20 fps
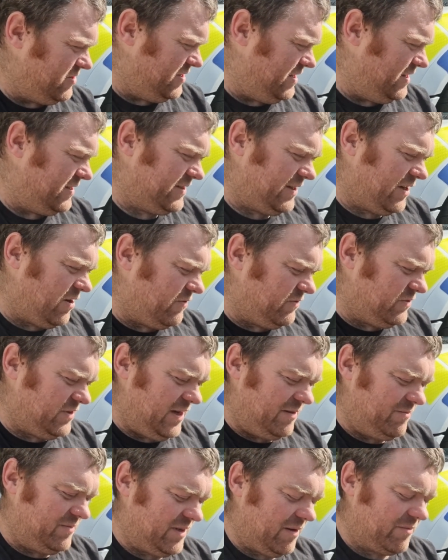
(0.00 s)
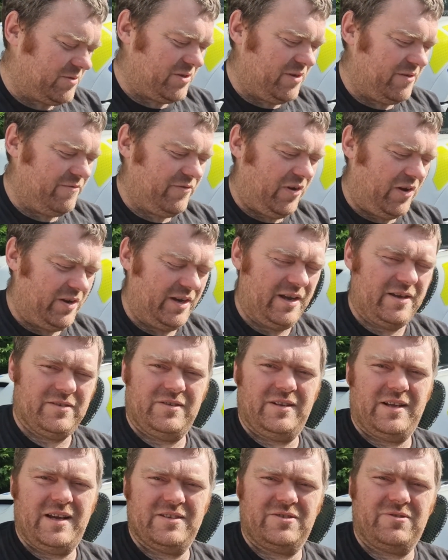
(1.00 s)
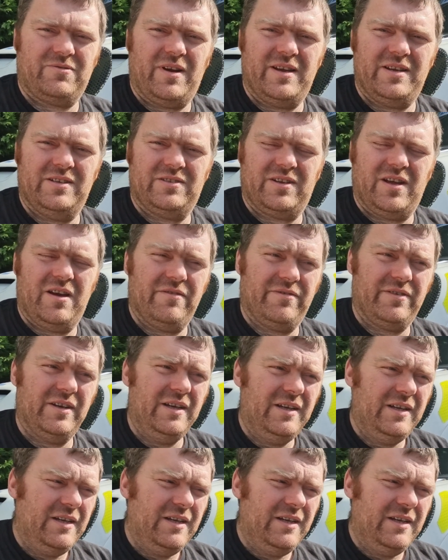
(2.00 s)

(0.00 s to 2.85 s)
itself seems absolutely fine now, so that's great stuff.